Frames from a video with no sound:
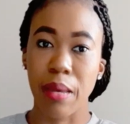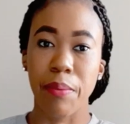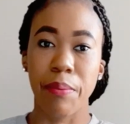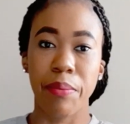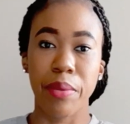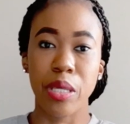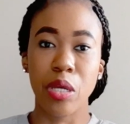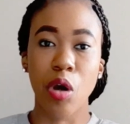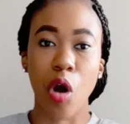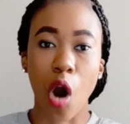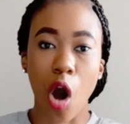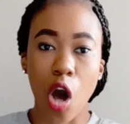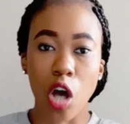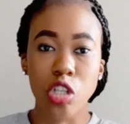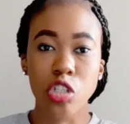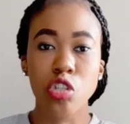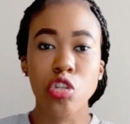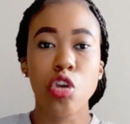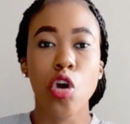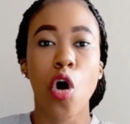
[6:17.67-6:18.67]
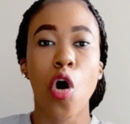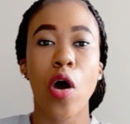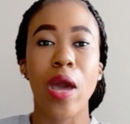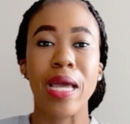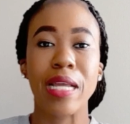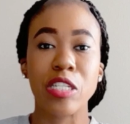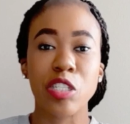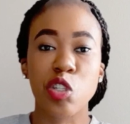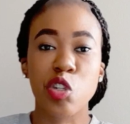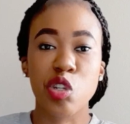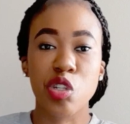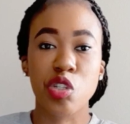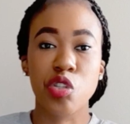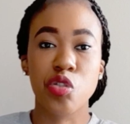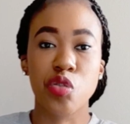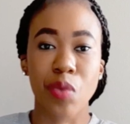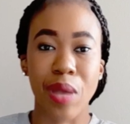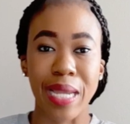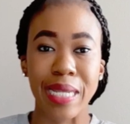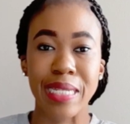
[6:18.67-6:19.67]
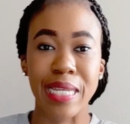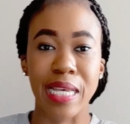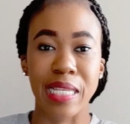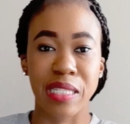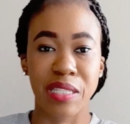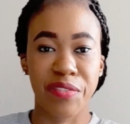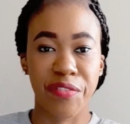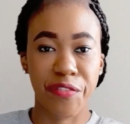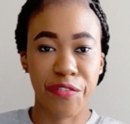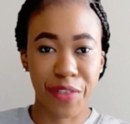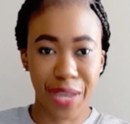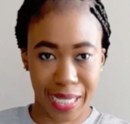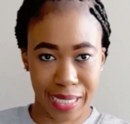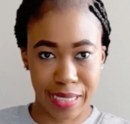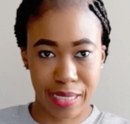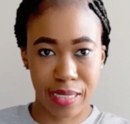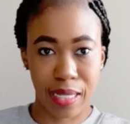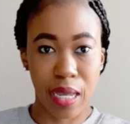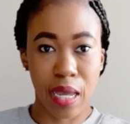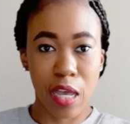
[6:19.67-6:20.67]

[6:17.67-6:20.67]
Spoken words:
because your interest rate is fixed.